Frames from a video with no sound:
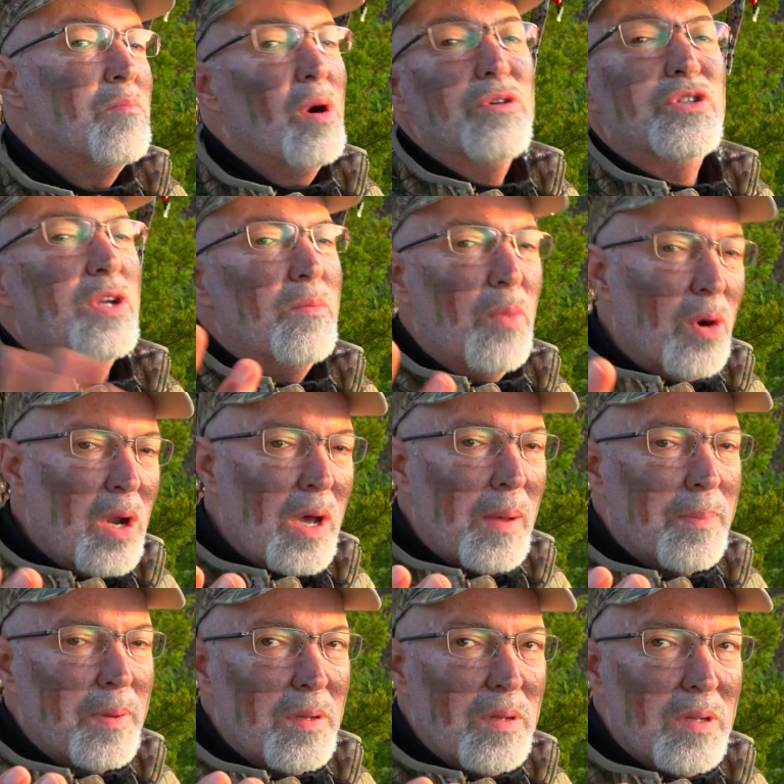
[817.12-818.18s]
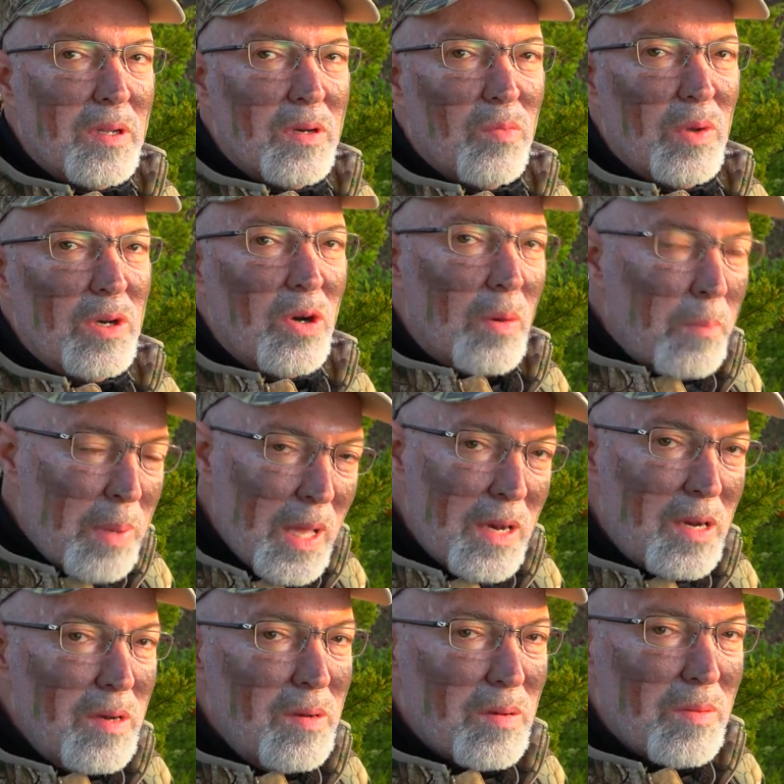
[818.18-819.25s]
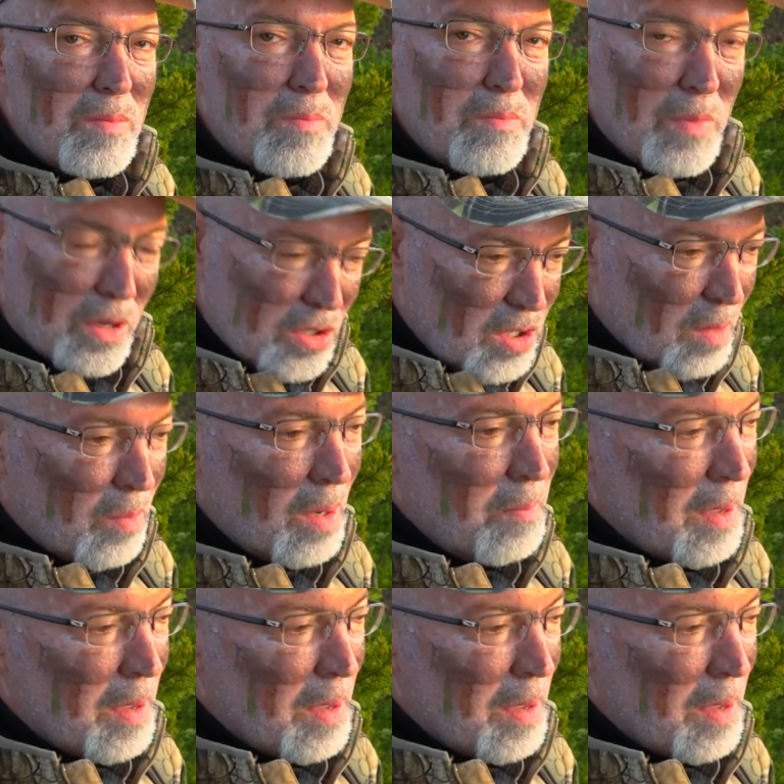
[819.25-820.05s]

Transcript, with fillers: most of them are up. And when they're bedded, most of them are